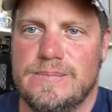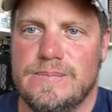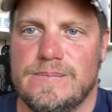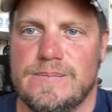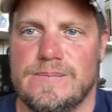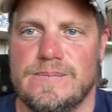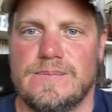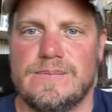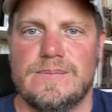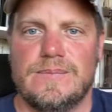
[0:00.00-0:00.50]

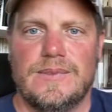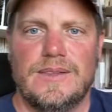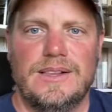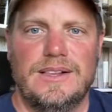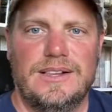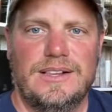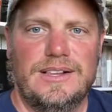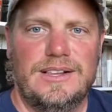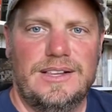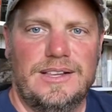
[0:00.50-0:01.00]
Hmm.
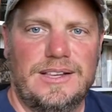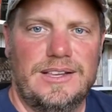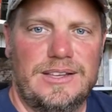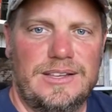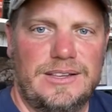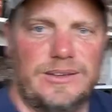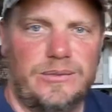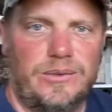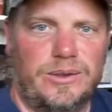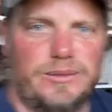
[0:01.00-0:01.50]

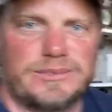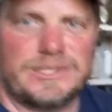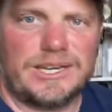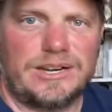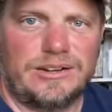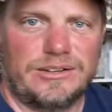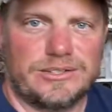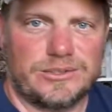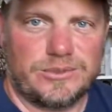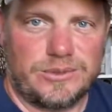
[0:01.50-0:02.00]

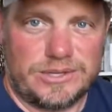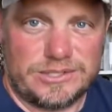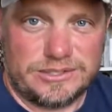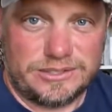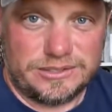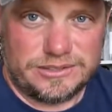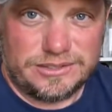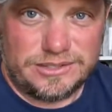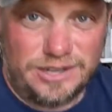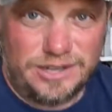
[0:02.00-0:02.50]
William's got all these
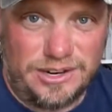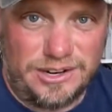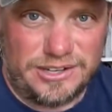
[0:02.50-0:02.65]
questions.